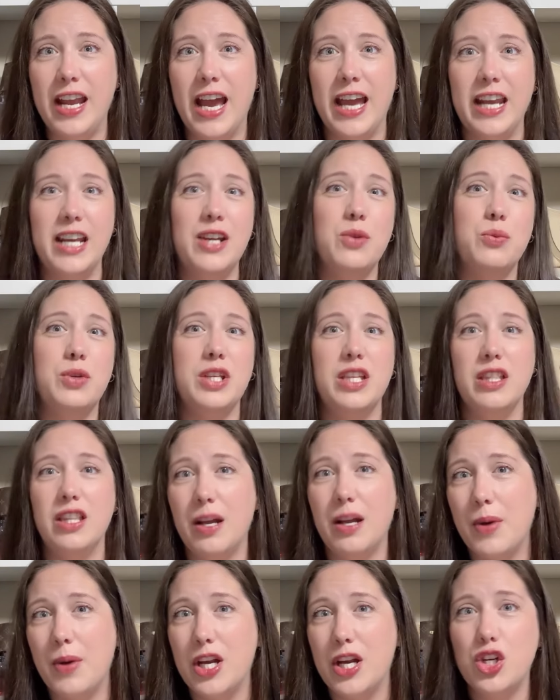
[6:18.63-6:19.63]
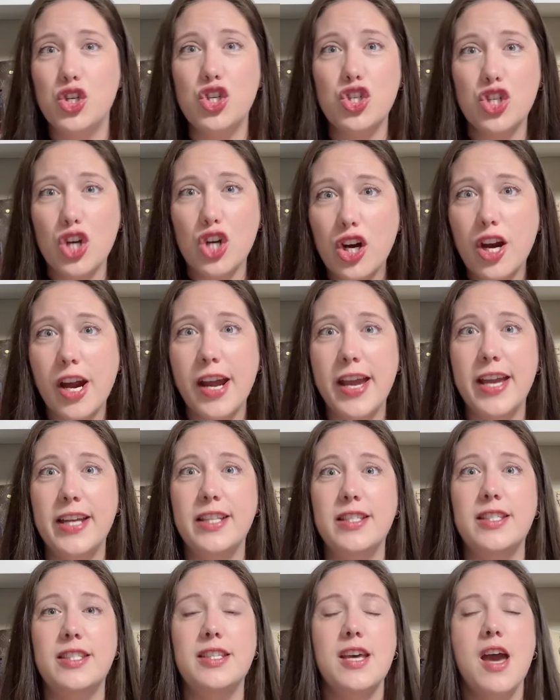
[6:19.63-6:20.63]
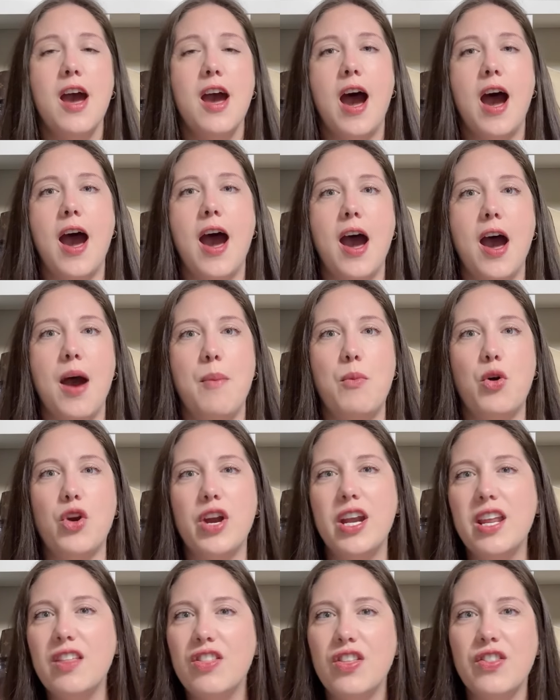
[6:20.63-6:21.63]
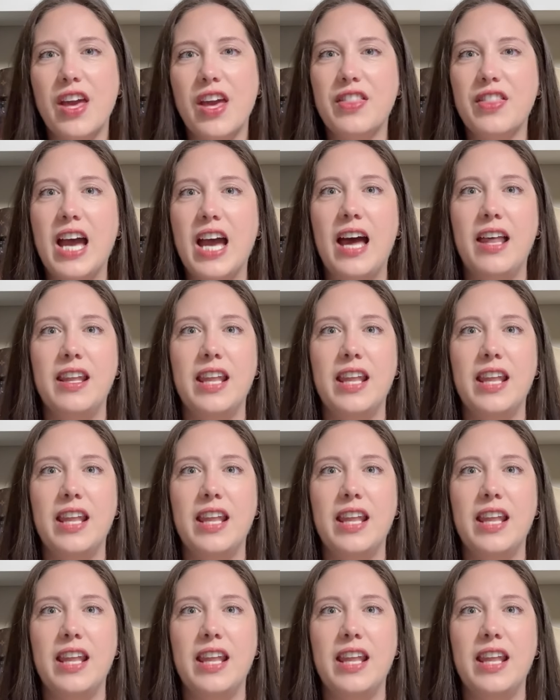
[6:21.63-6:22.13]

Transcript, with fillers: I didn't really think about insurance um, or anything like that.